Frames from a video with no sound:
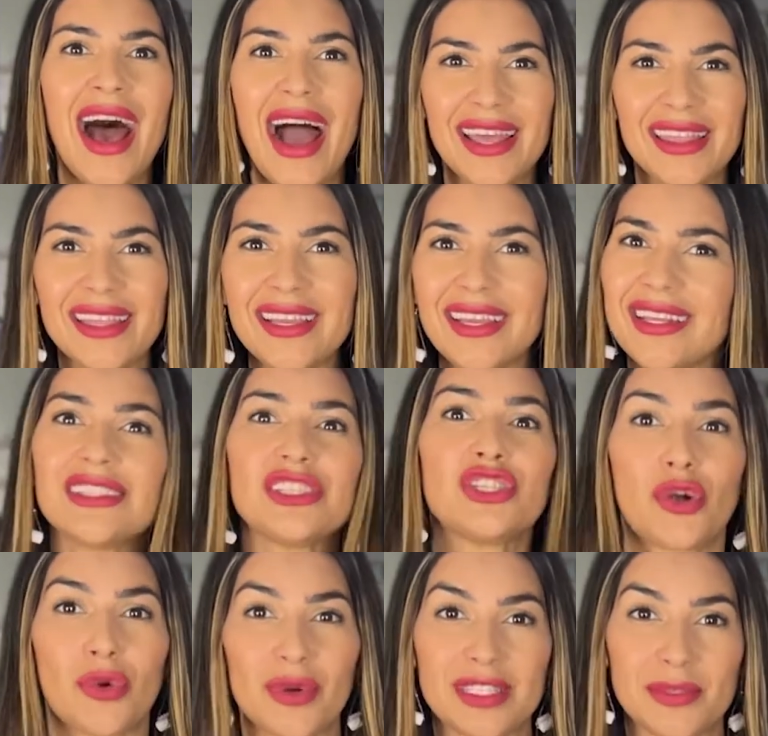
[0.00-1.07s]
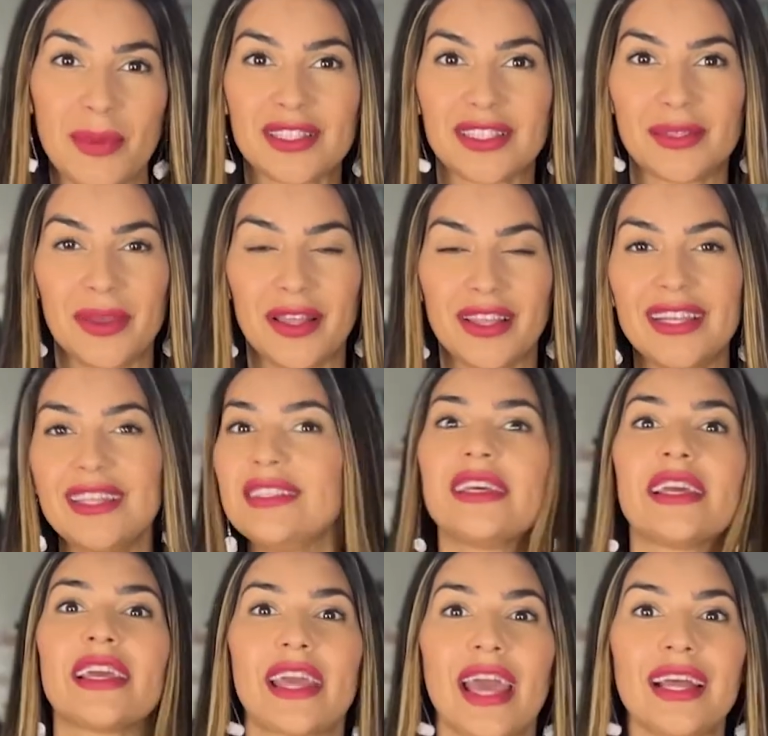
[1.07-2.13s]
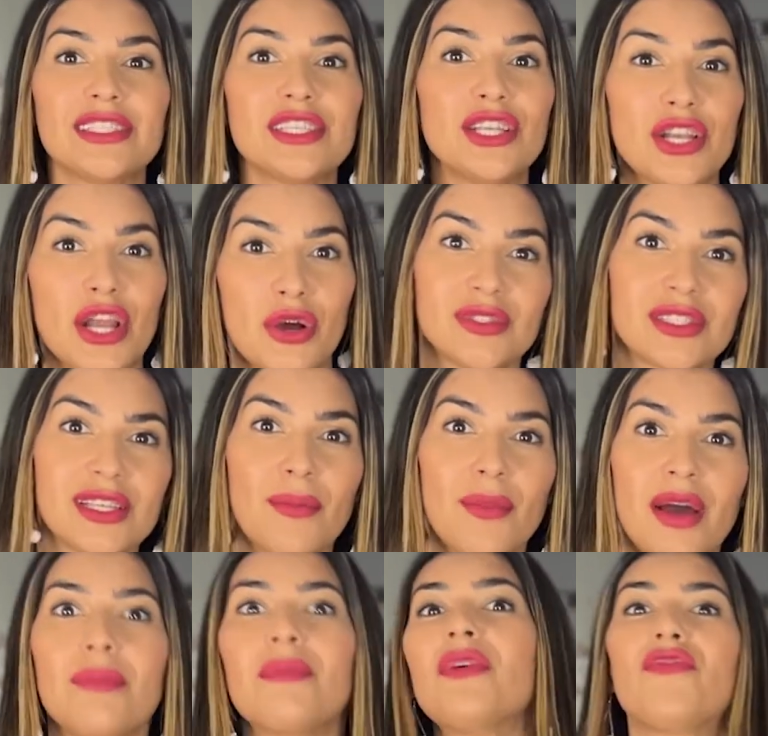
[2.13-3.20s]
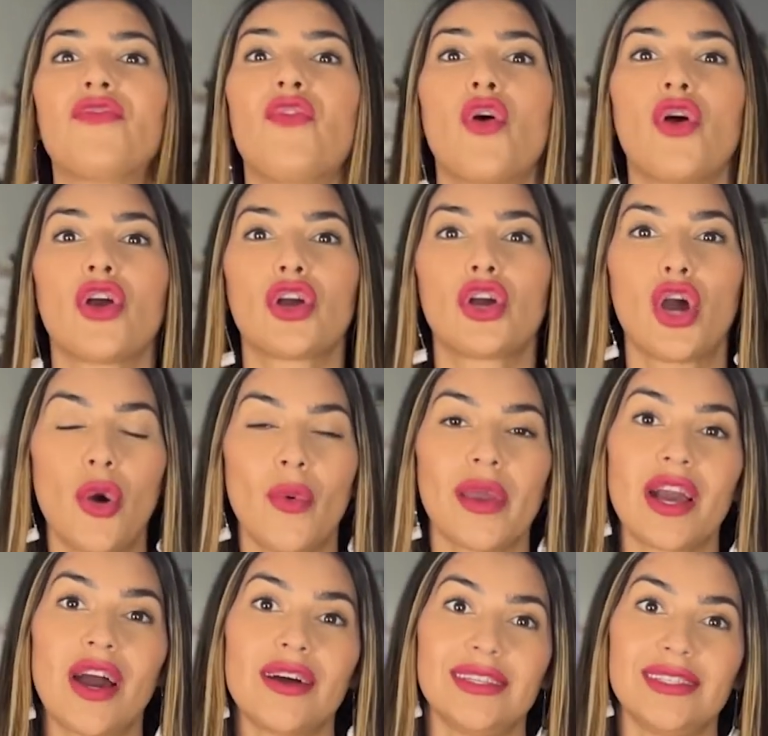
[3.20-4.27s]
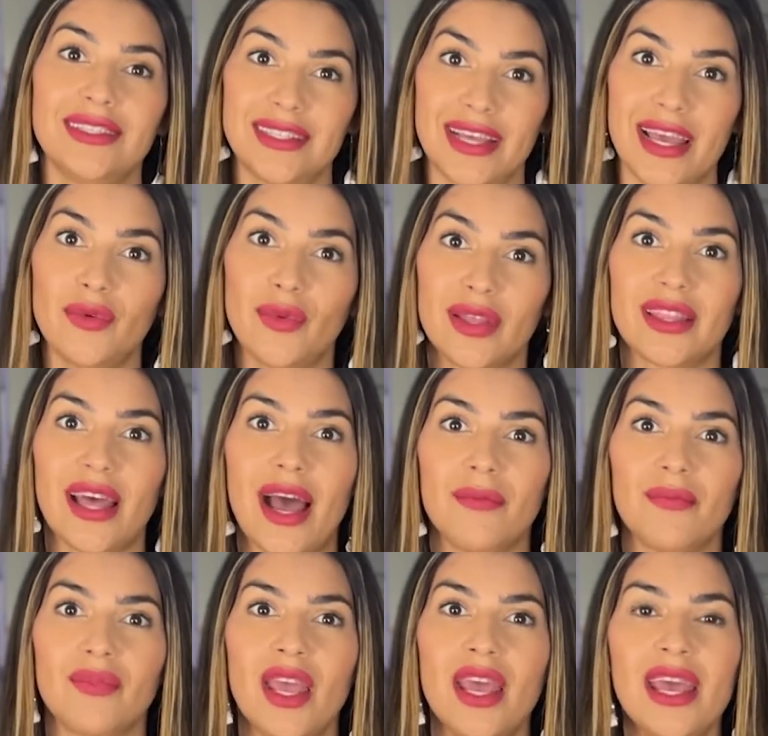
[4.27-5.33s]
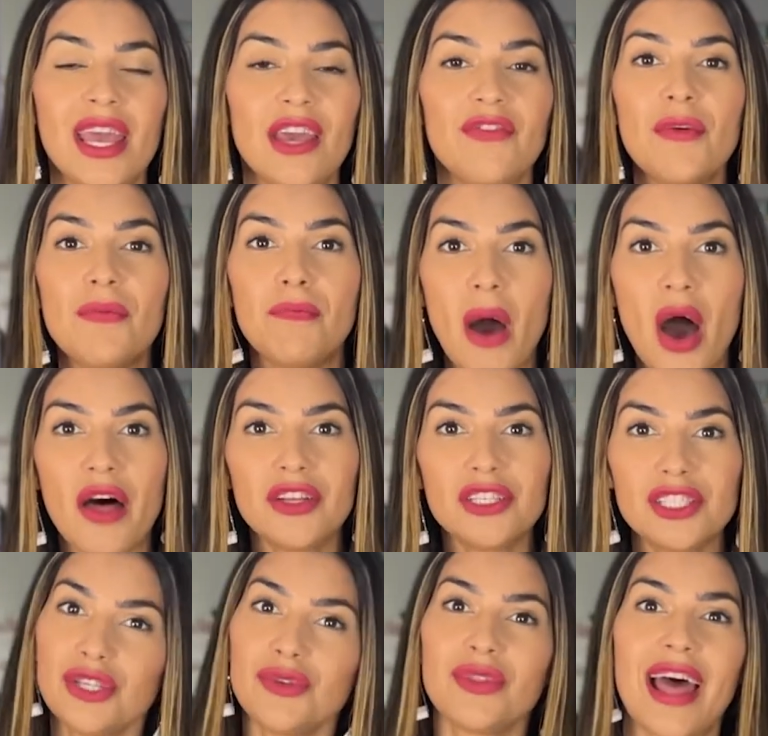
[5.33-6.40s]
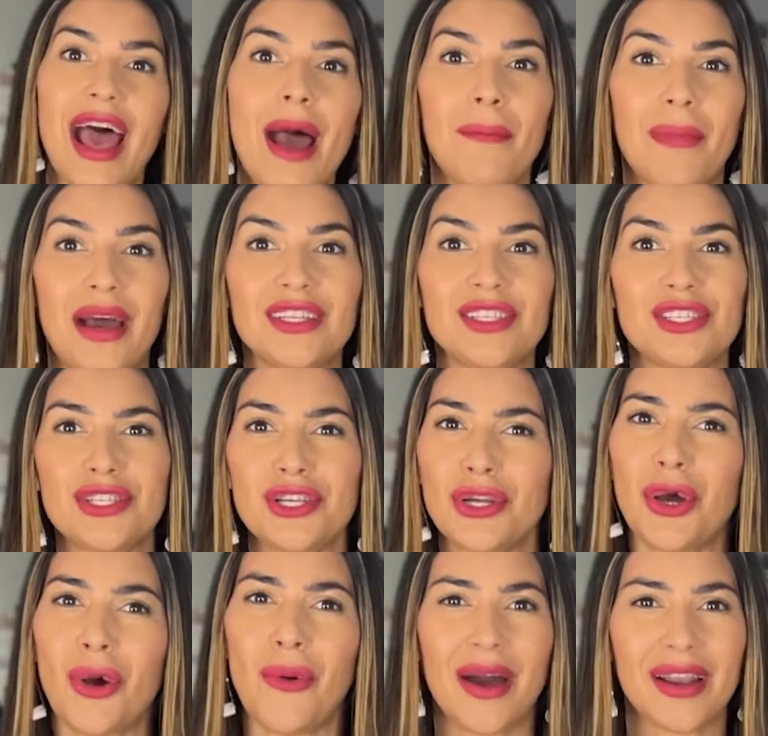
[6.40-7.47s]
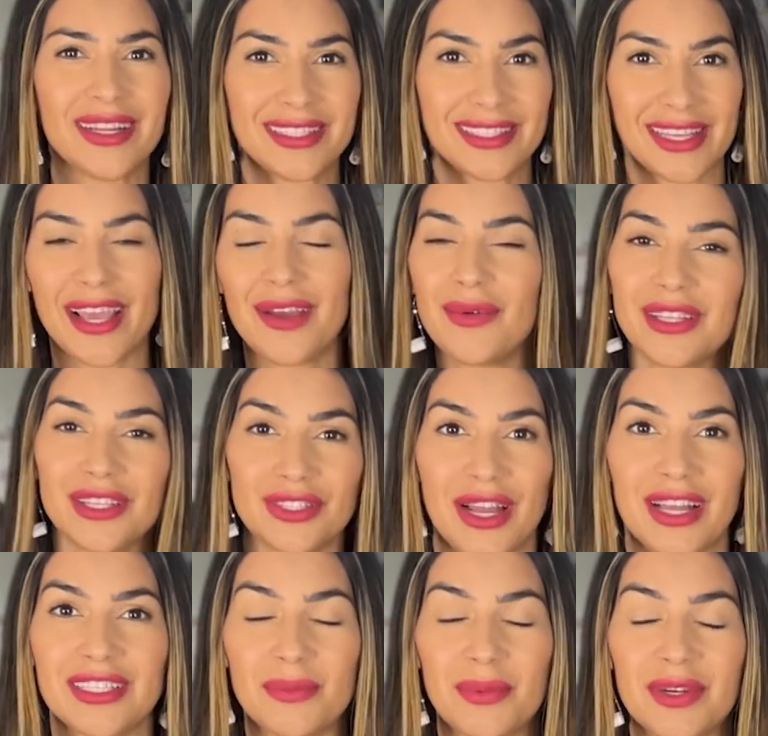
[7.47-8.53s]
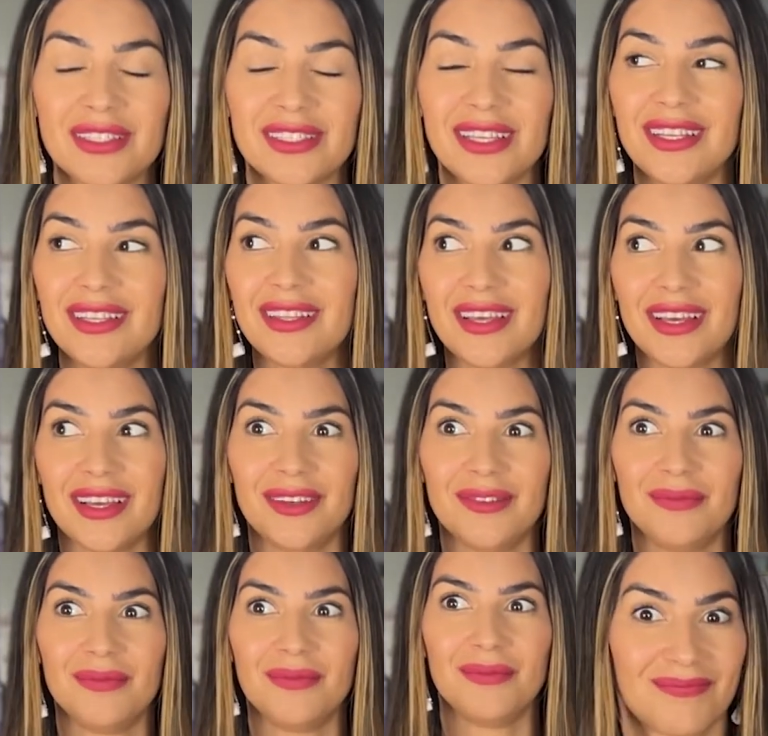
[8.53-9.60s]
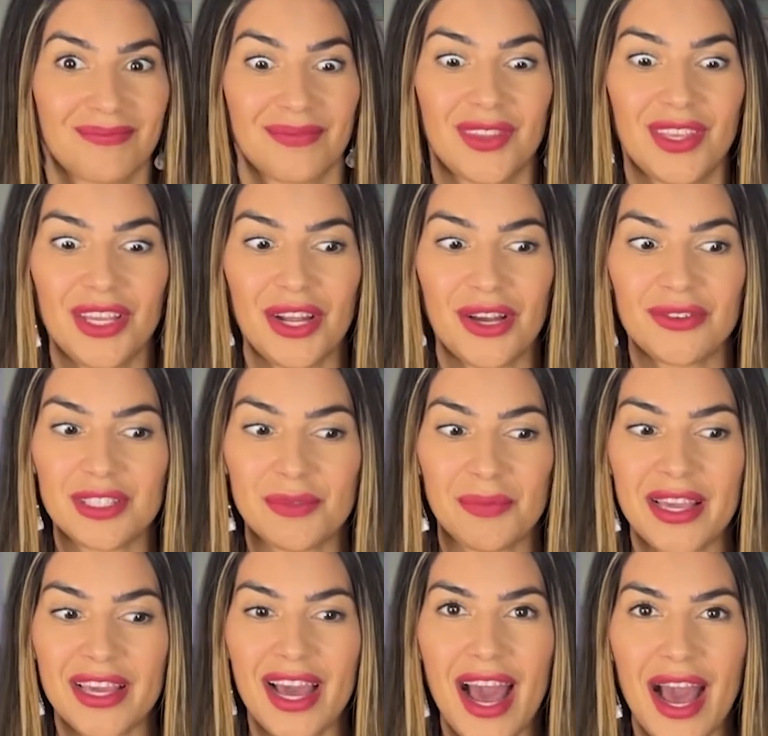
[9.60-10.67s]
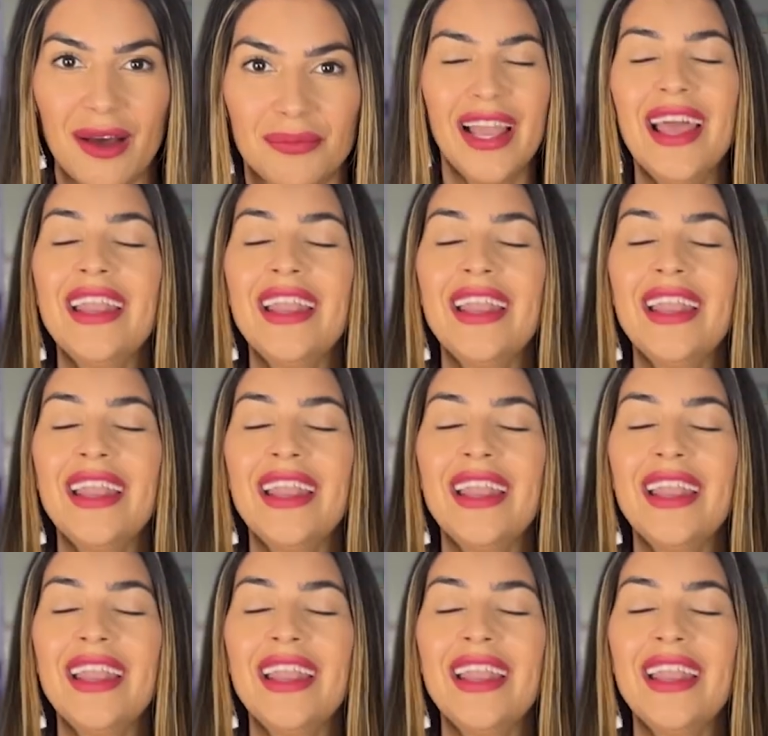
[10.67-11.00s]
I think it is your responsibility to get to know someone before going on a date with them. If it bothers you that much to go on a date with a trans person, then, you know, speak up.